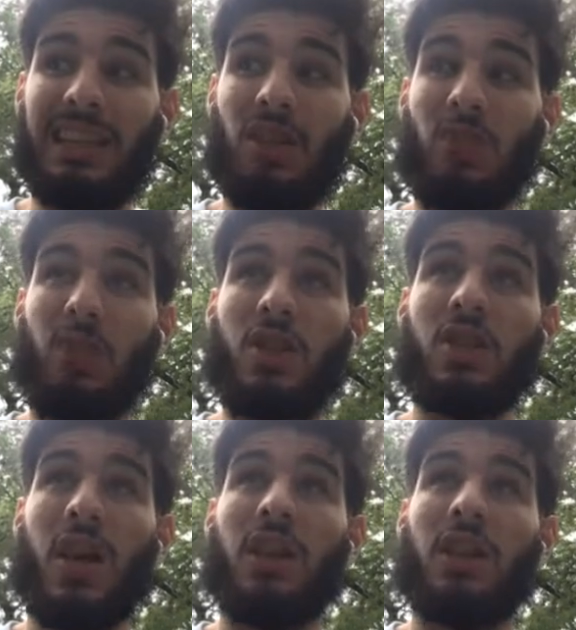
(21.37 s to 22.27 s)
there
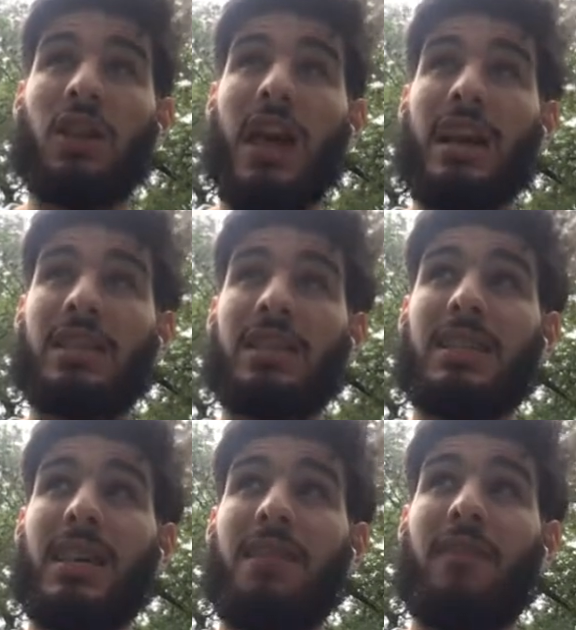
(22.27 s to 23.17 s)
was
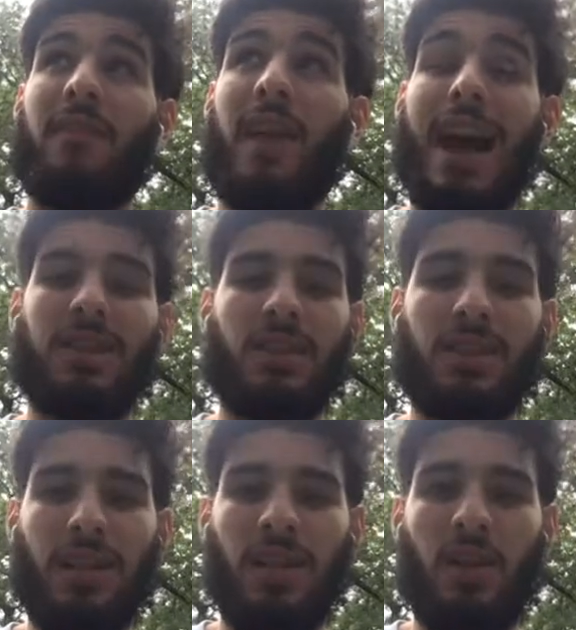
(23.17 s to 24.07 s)
less
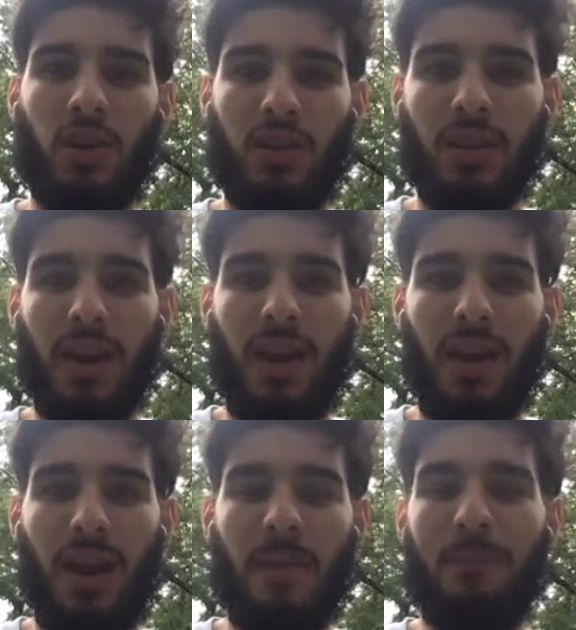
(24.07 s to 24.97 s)
flashes than good
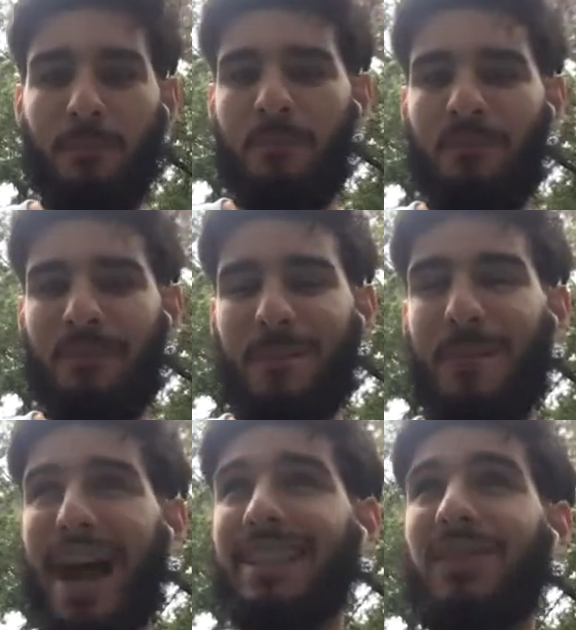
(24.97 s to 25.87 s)
stuff. I mean, than
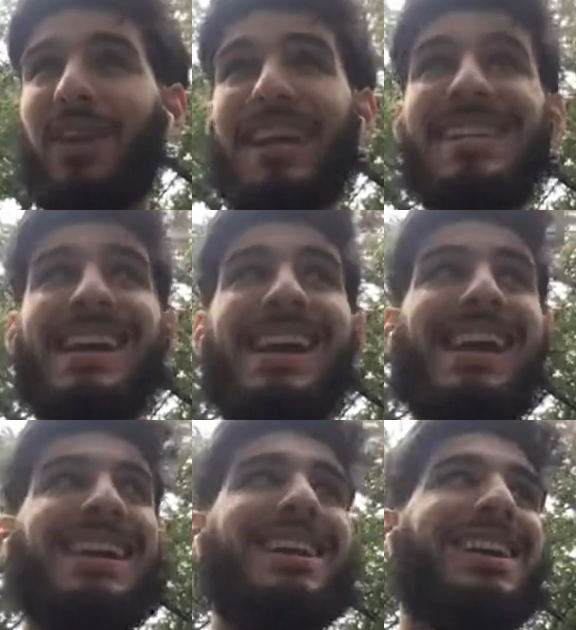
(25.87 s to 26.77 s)
bad stuff. Like he
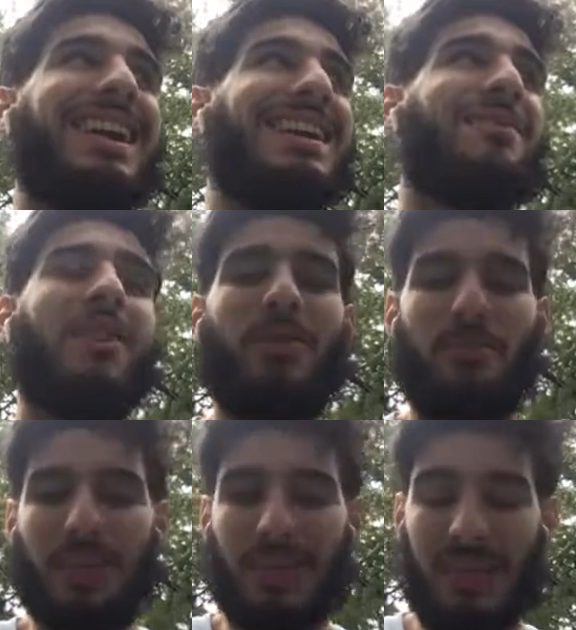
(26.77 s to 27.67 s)
even on the
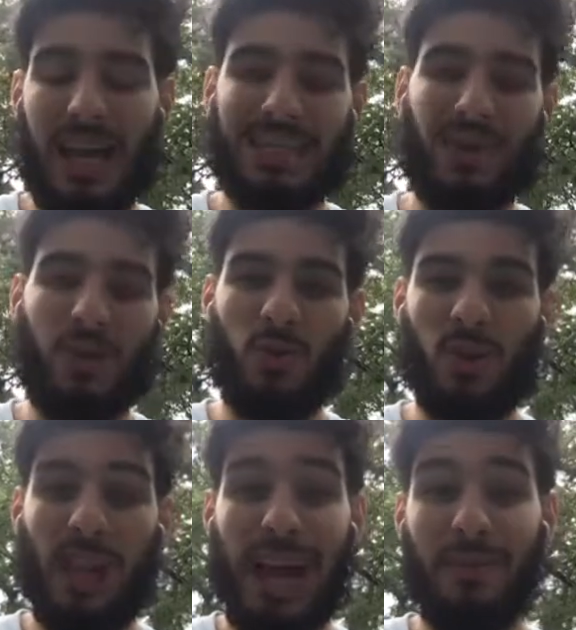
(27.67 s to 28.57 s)
Pistons last year, there
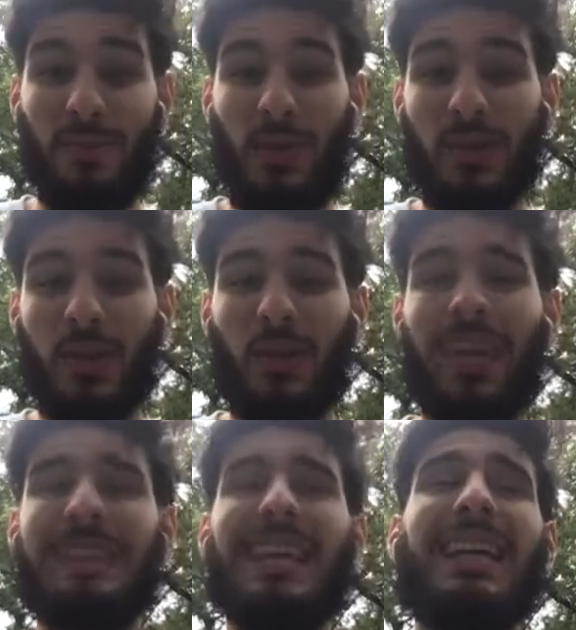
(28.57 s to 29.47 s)
was times where I was still
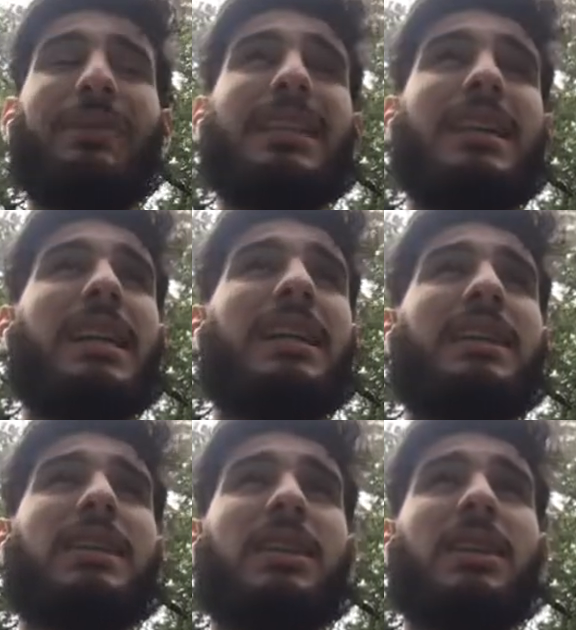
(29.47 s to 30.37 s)
like, damn it,
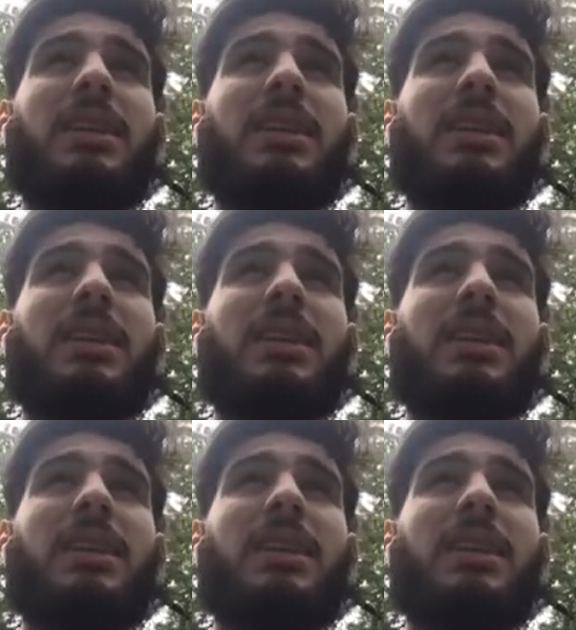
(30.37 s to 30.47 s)
Dennis,